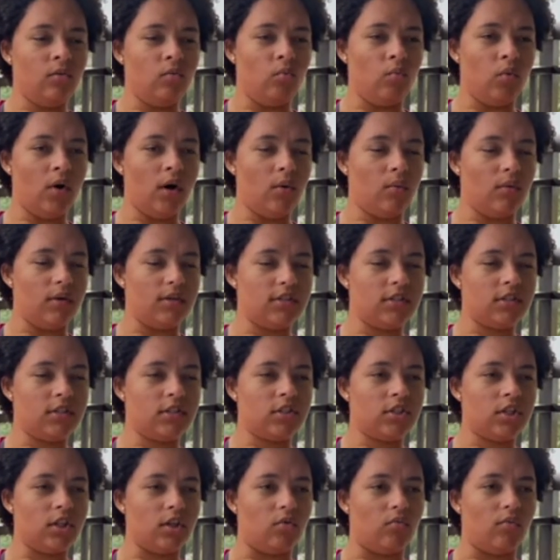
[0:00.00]
what was
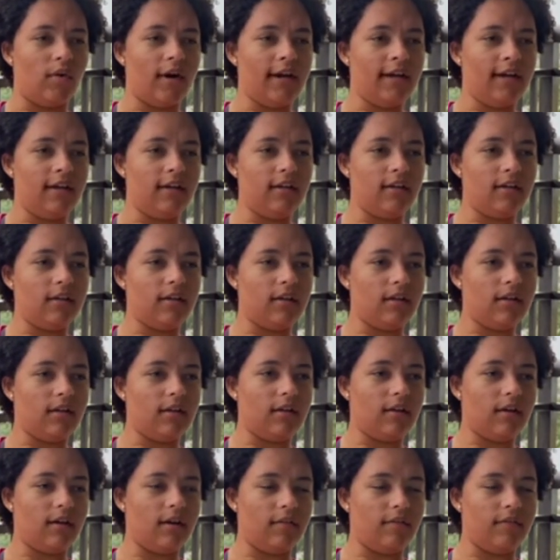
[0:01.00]
to the right
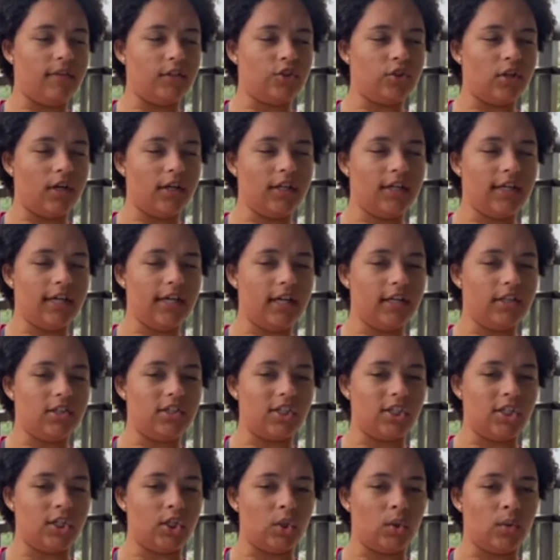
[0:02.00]
of the truncated
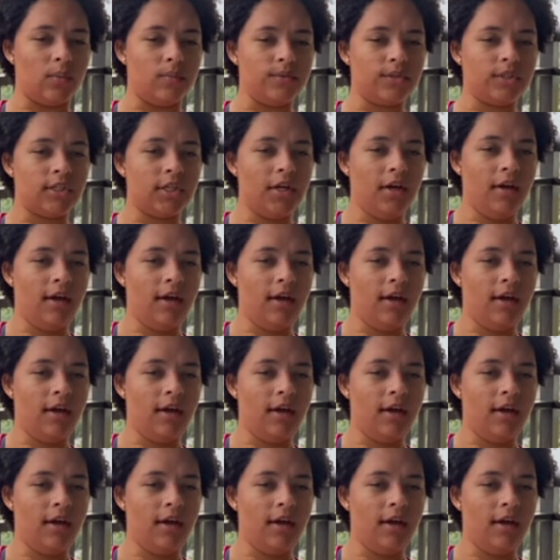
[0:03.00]
domes,